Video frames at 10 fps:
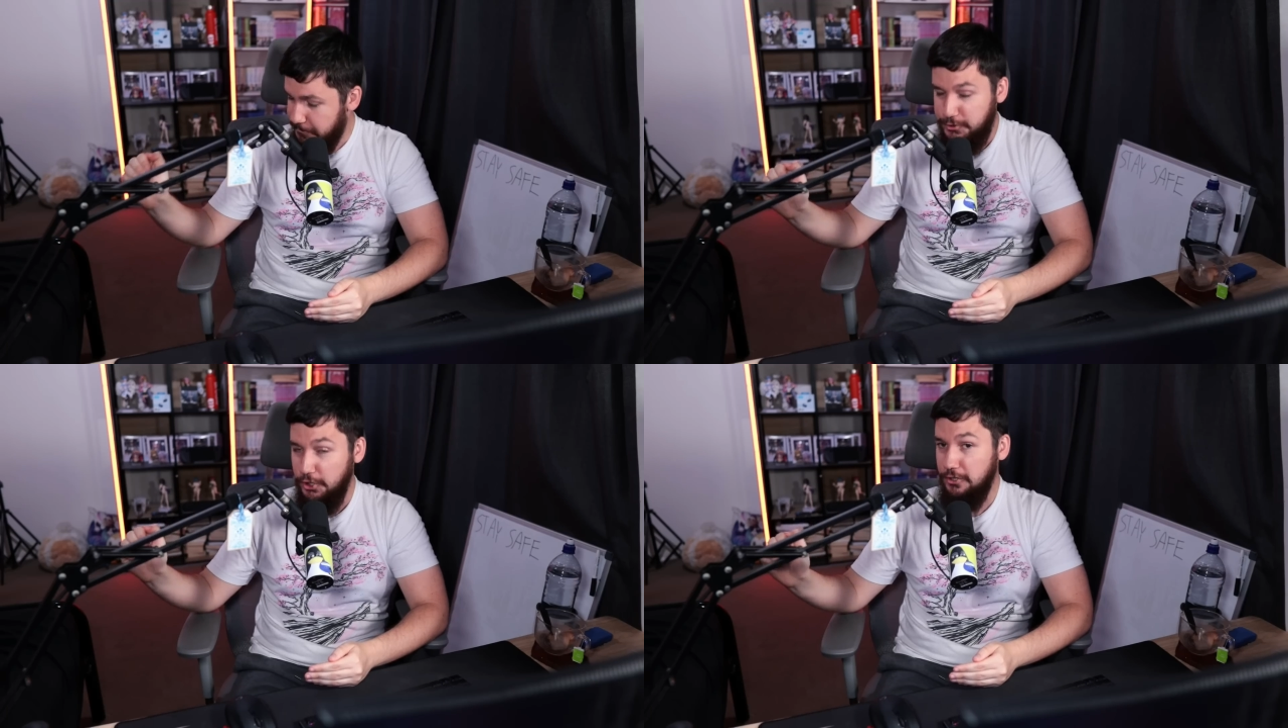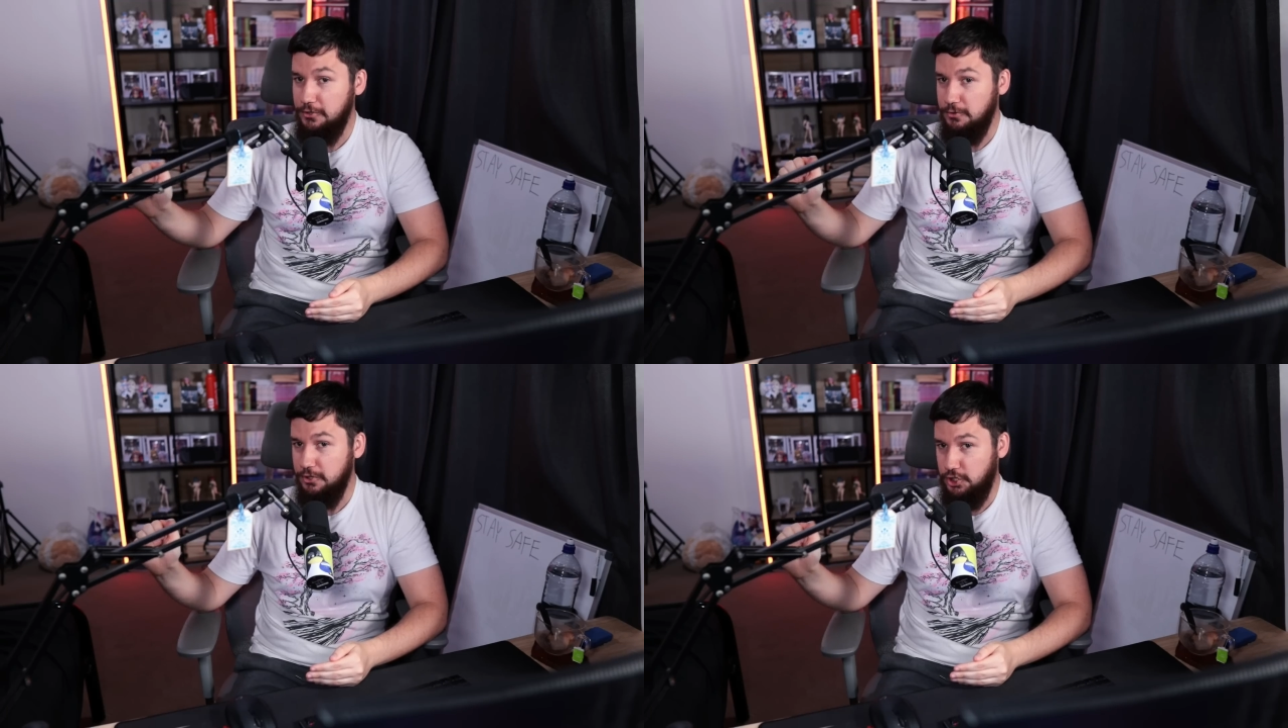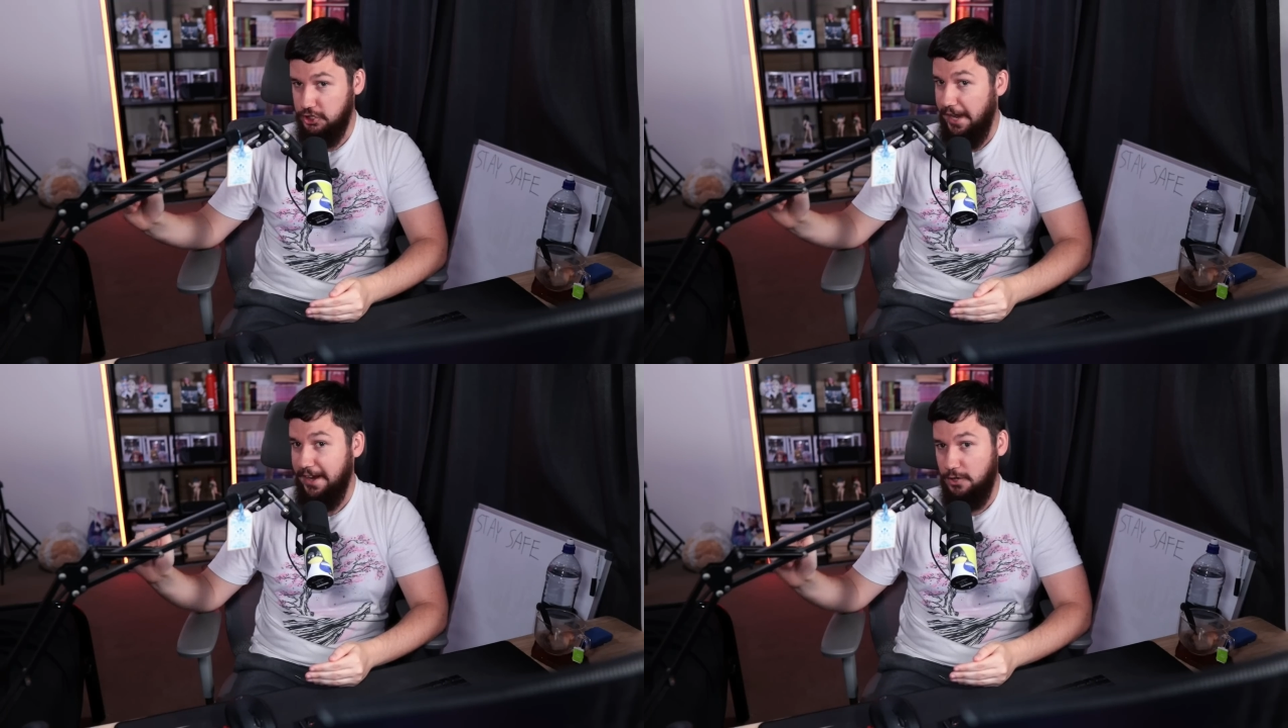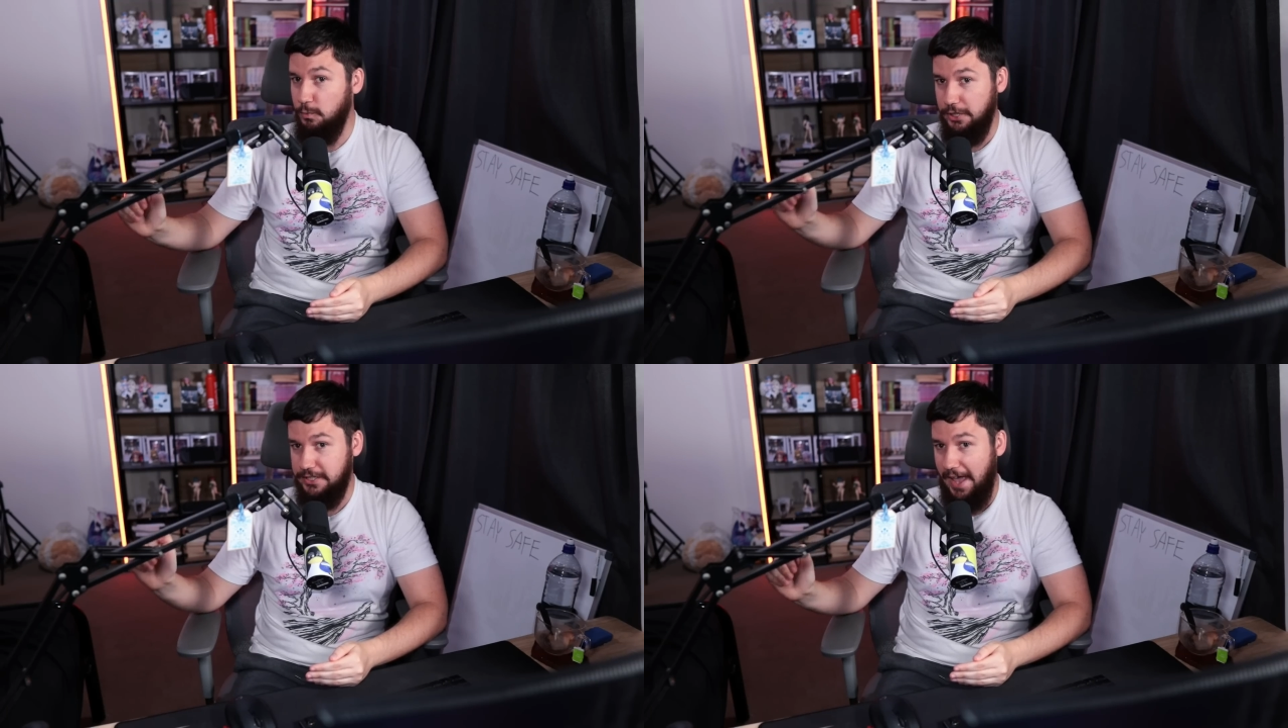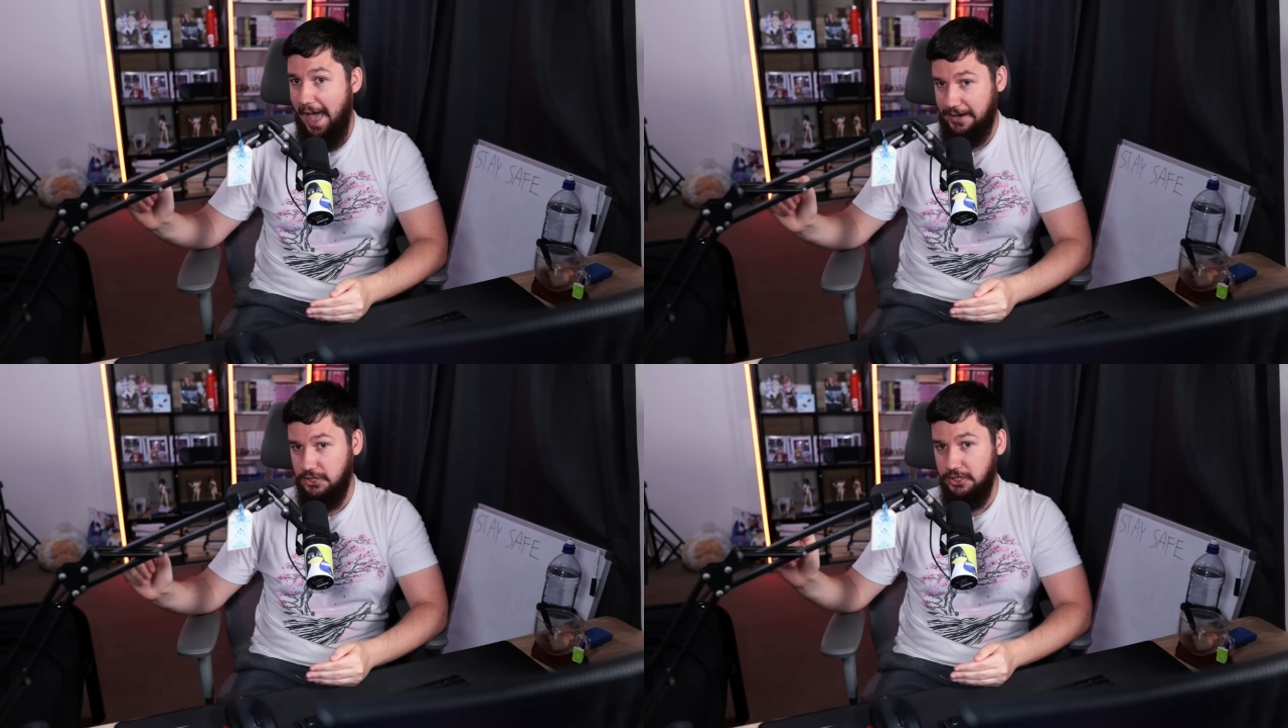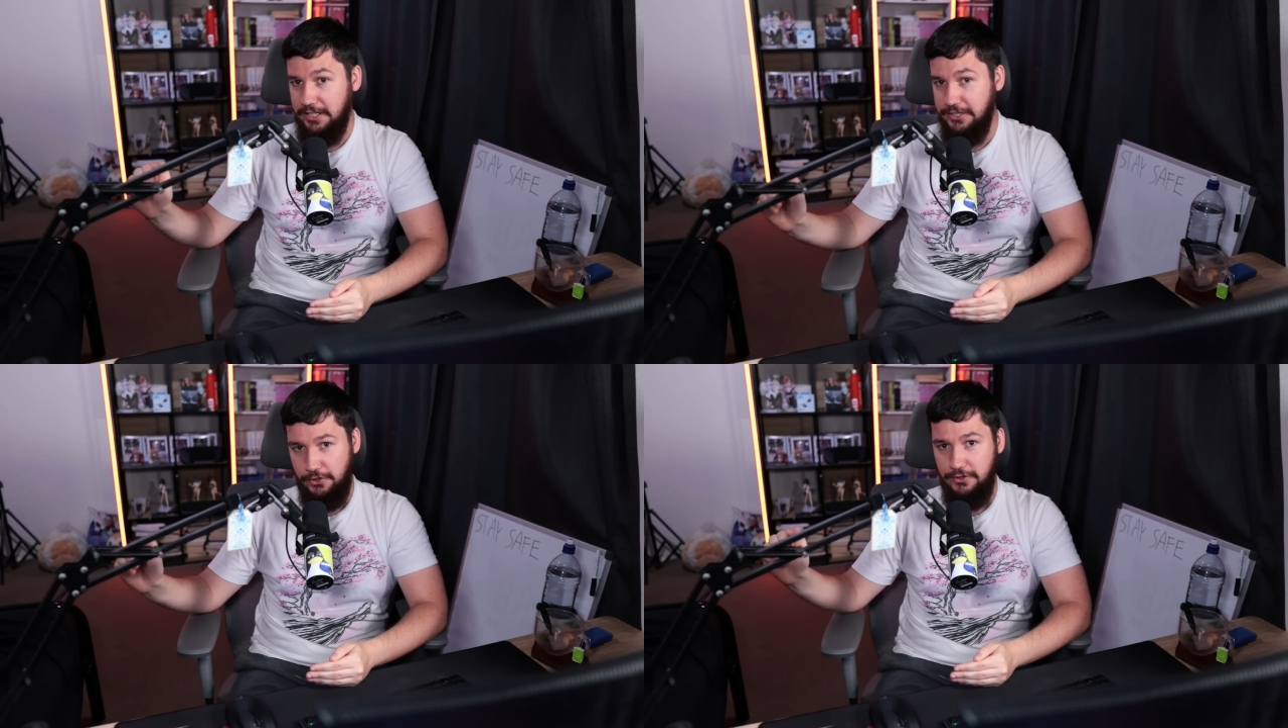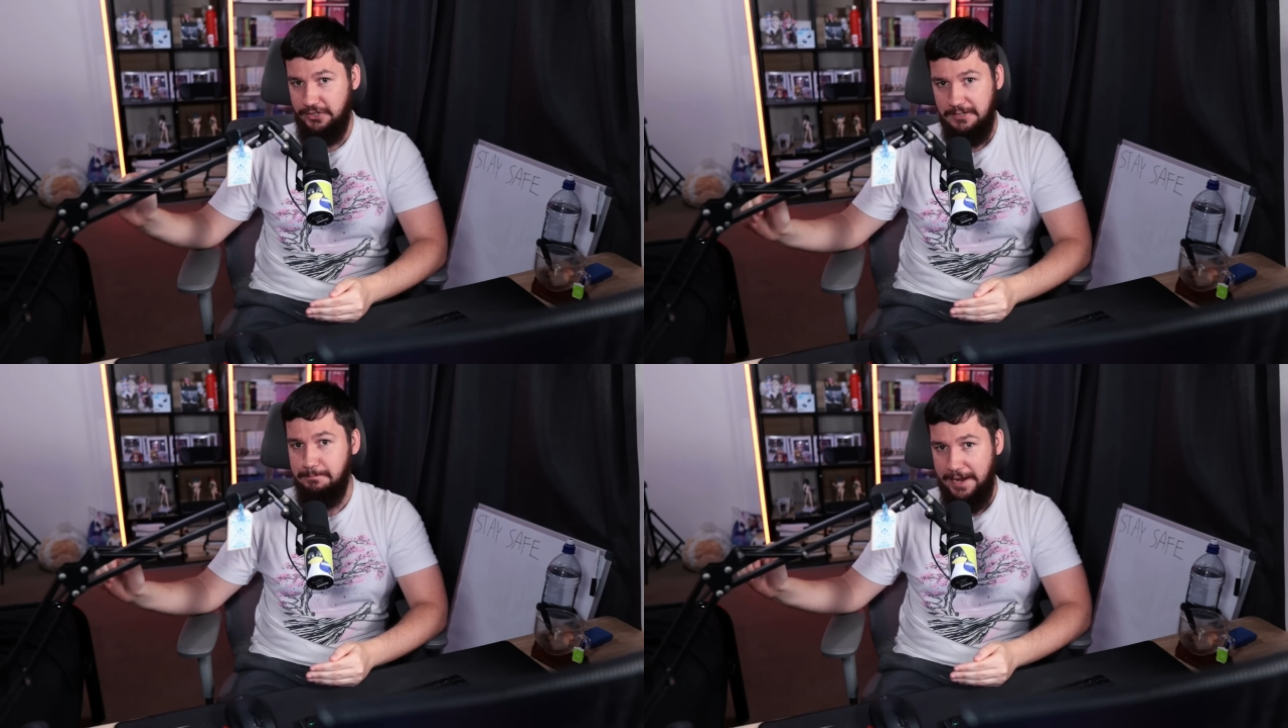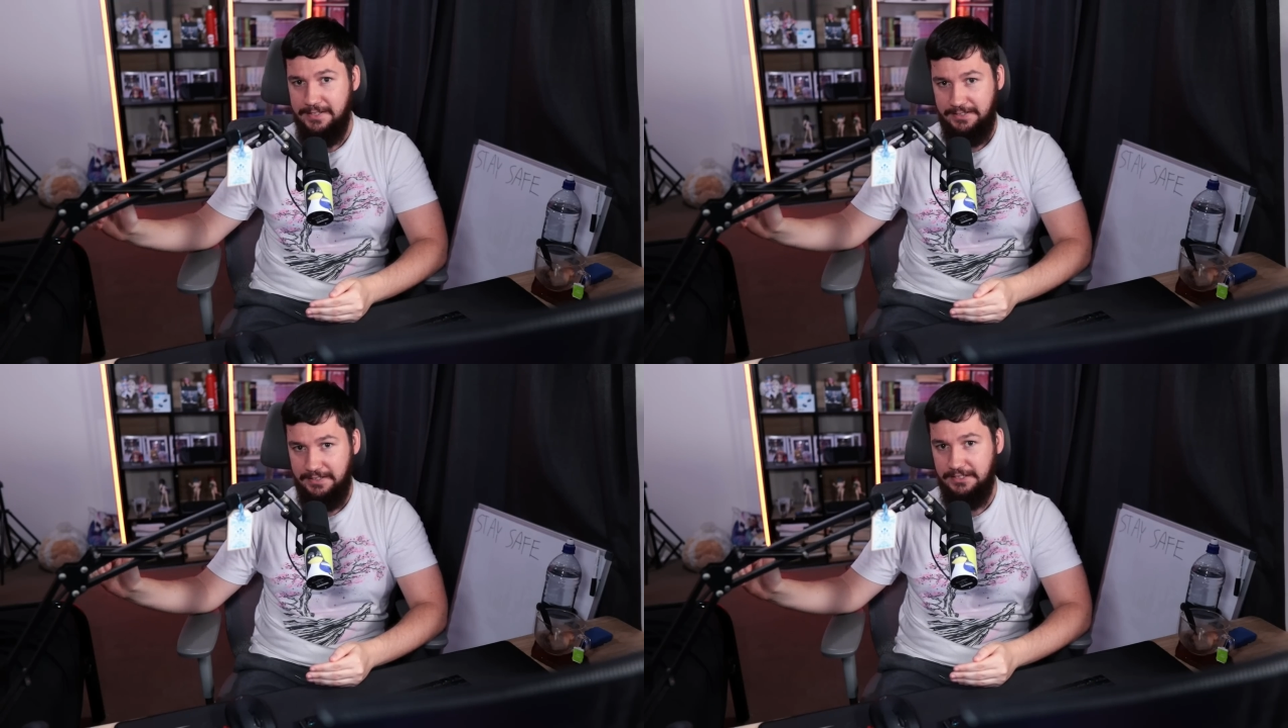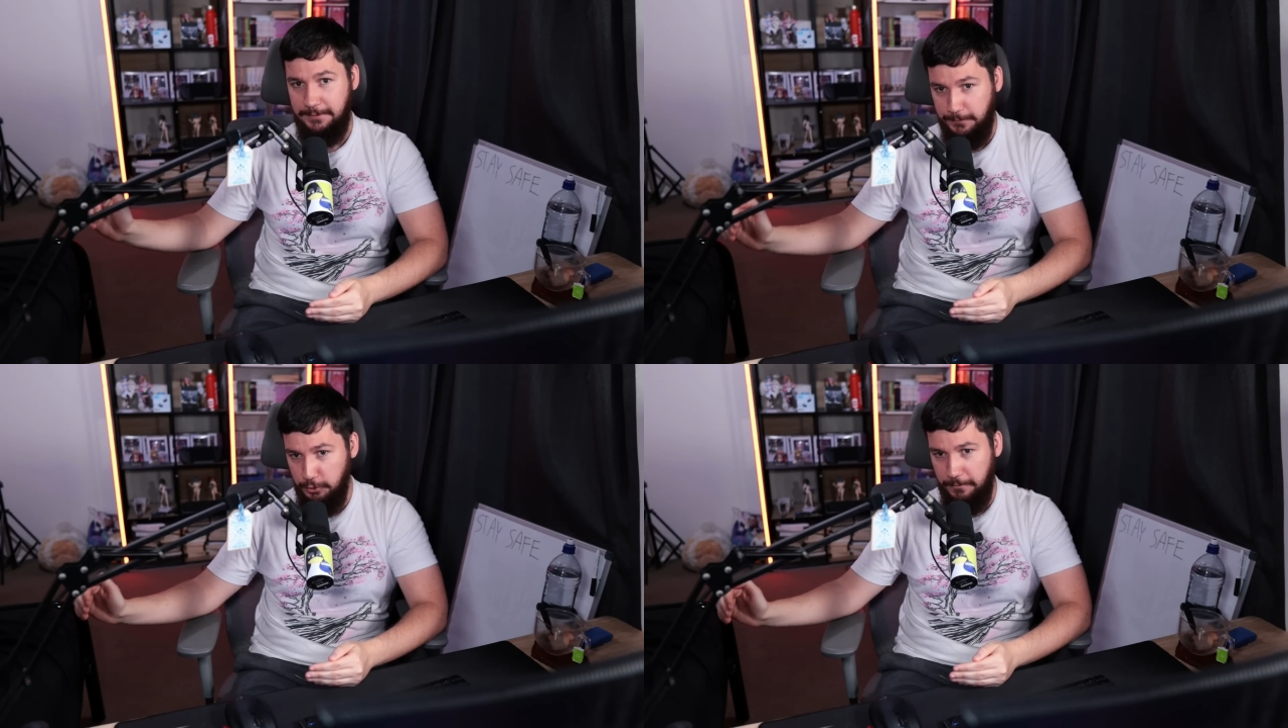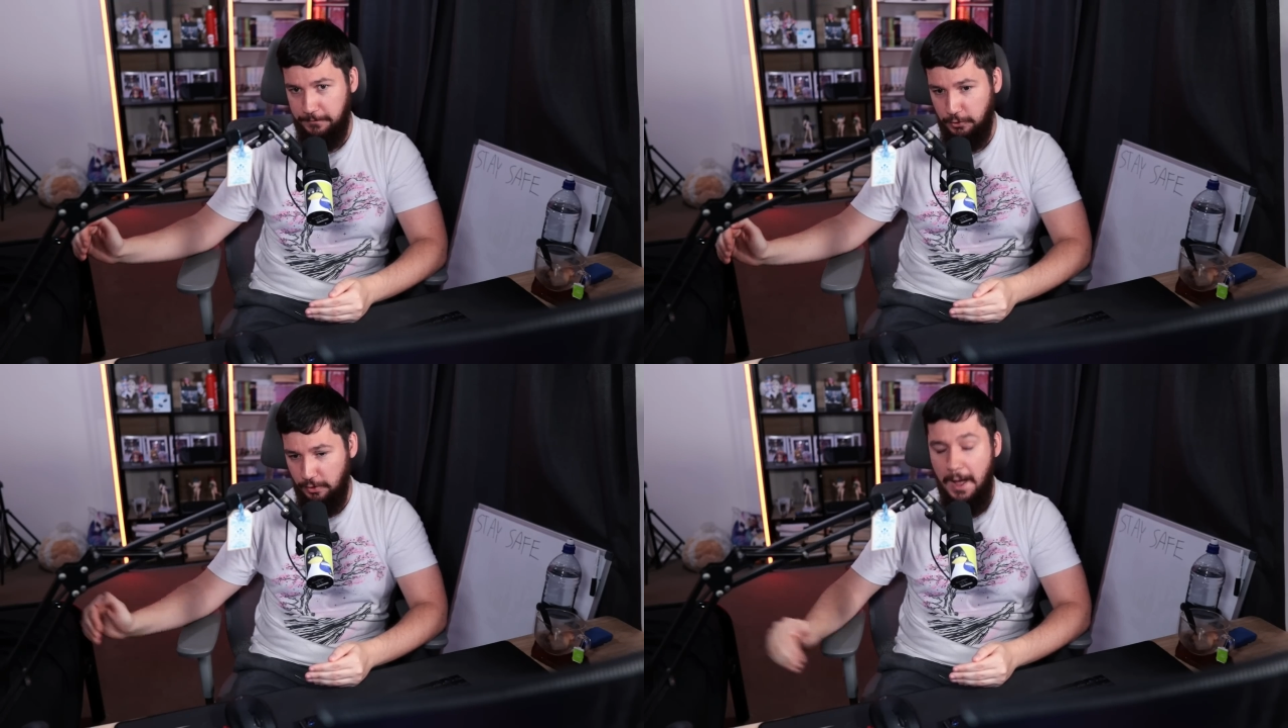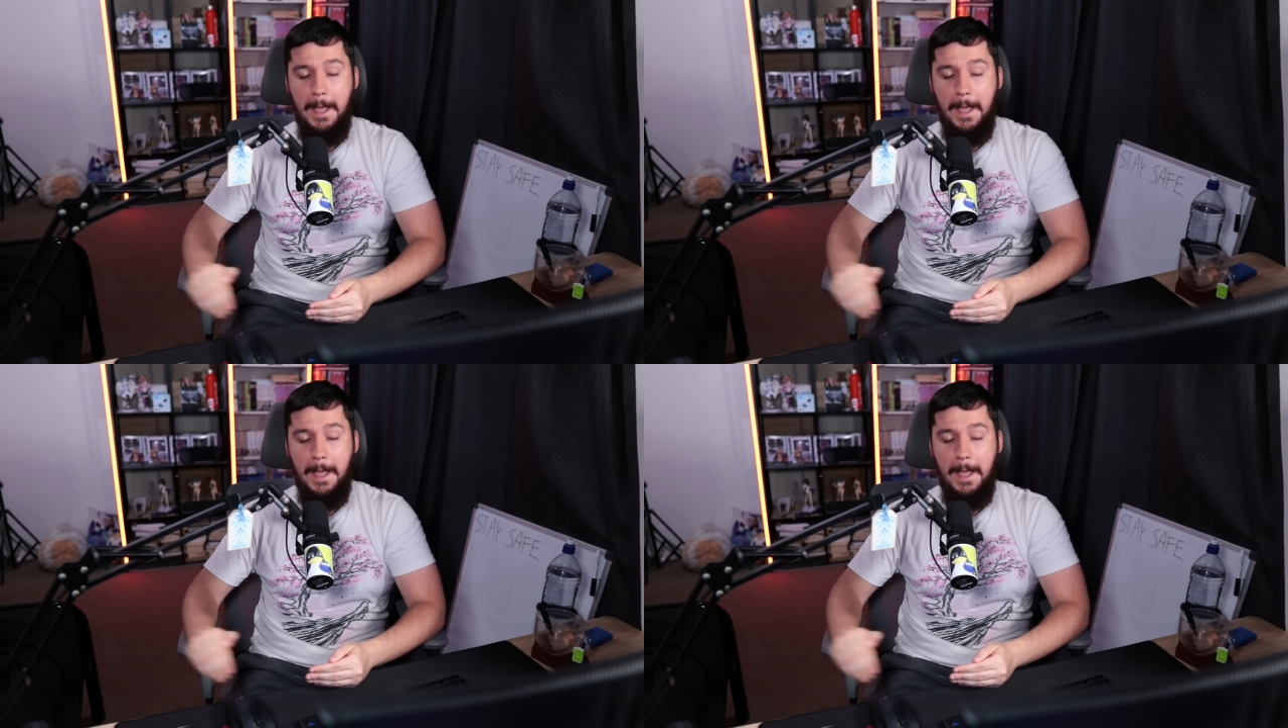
just check what it's actually using base 64 for